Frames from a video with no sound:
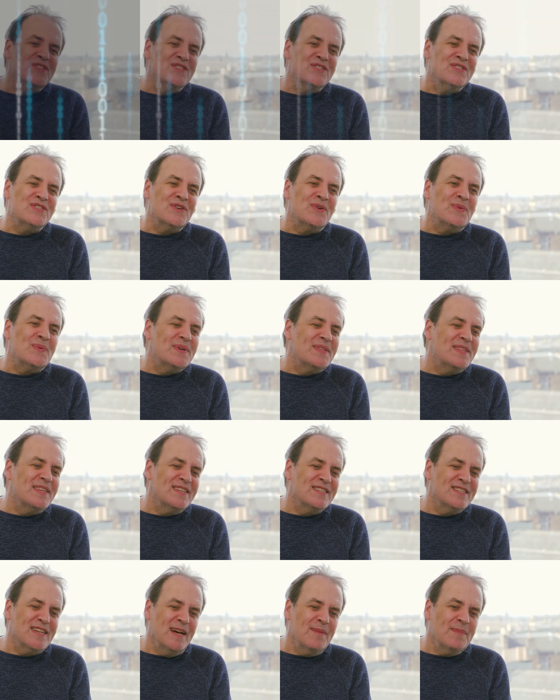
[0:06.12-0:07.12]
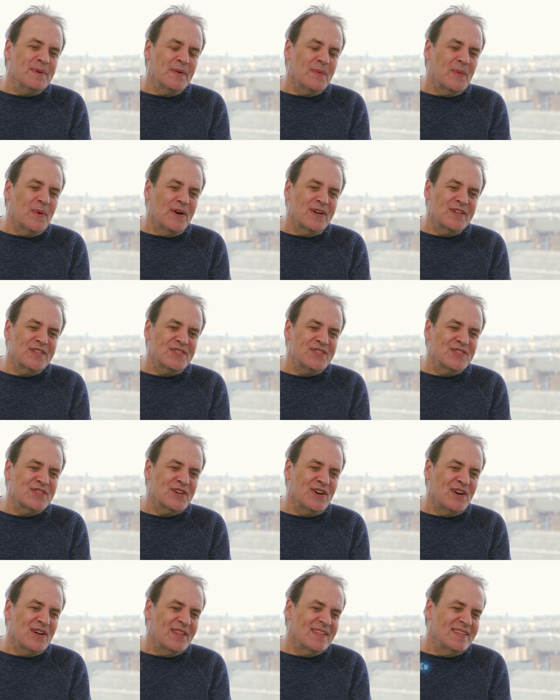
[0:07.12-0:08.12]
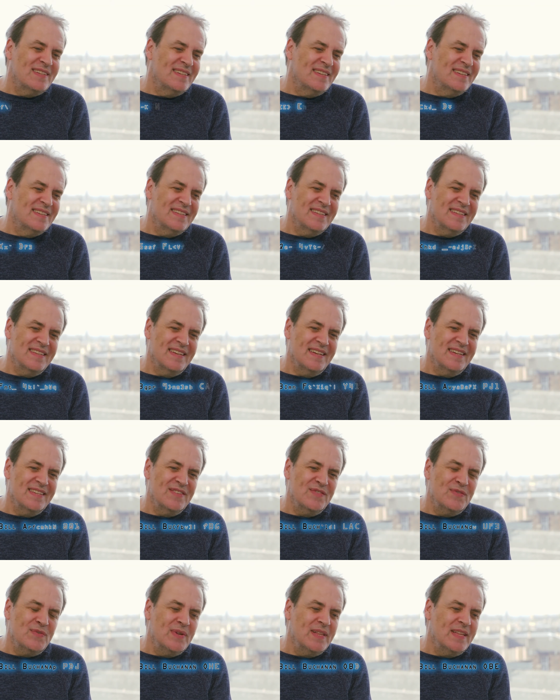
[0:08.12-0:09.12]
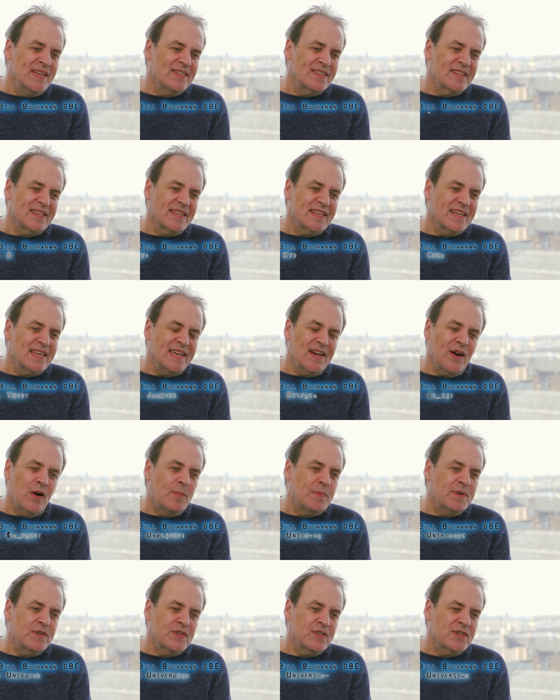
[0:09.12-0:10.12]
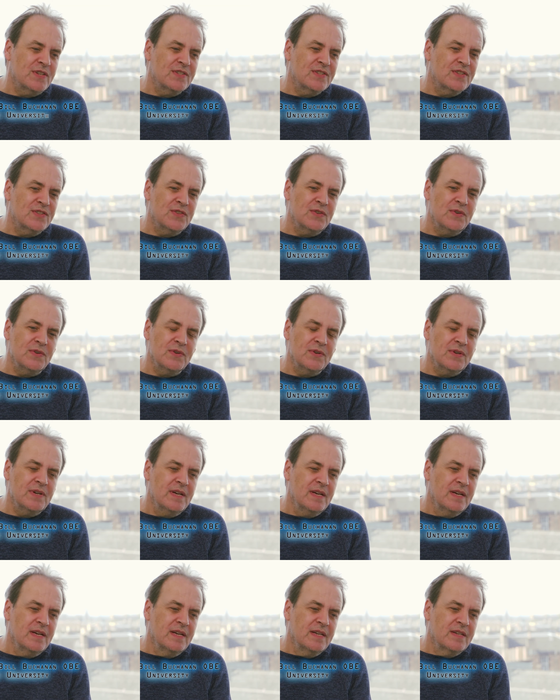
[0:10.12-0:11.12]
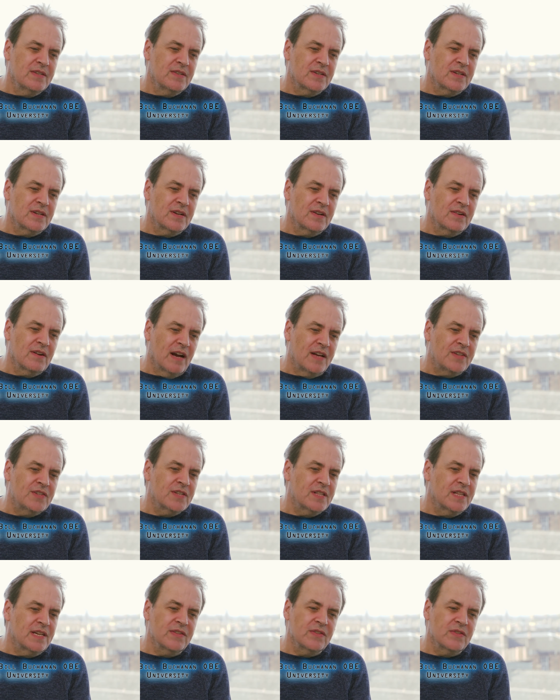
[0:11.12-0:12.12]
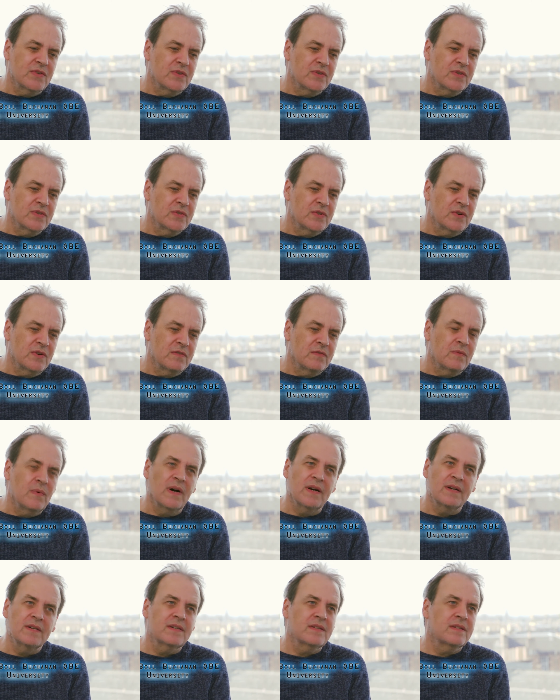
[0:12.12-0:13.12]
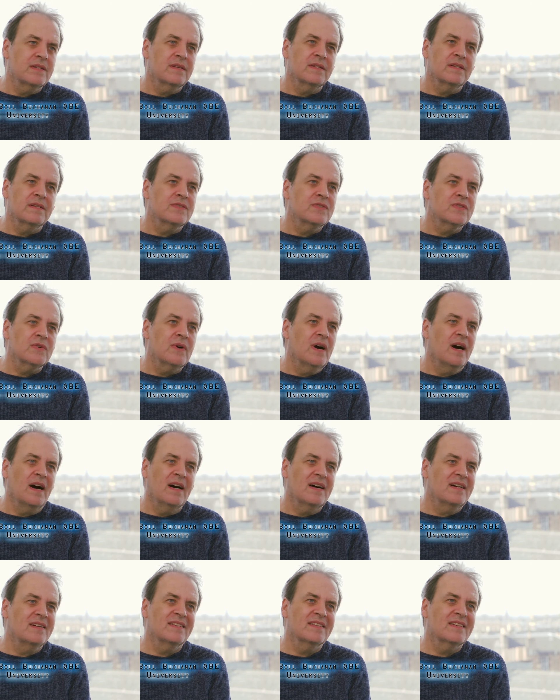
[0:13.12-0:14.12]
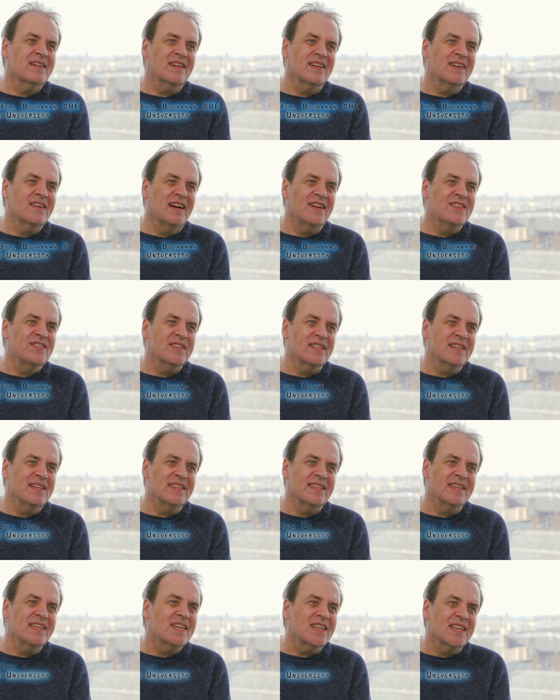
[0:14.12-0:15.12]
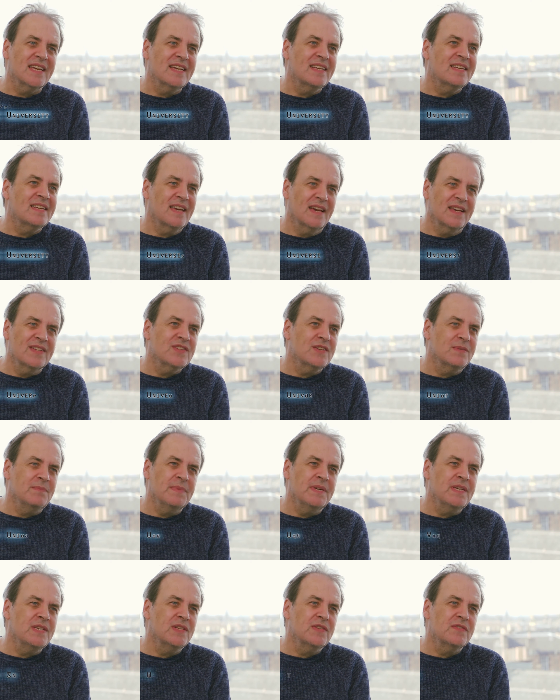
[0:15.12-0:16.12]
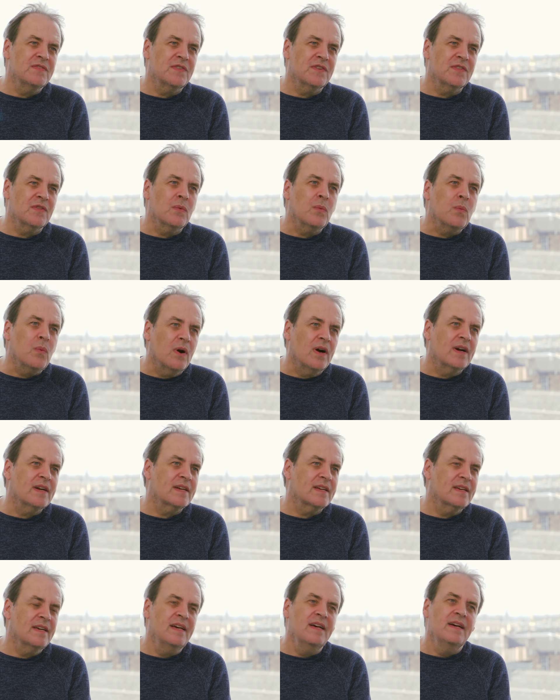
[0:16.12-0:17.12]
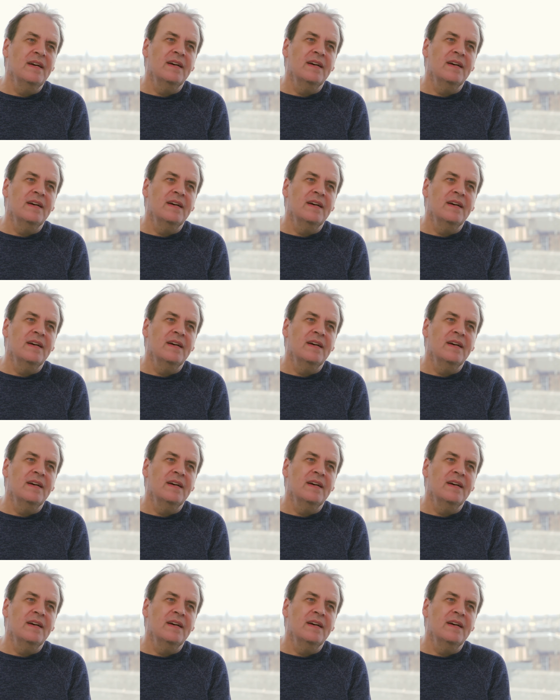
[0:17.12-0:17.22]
So with the Cyber Awards in Scotland, it really is a great opportunity to congratulate those who have worked so hard, to congratulate the great SMEs for the work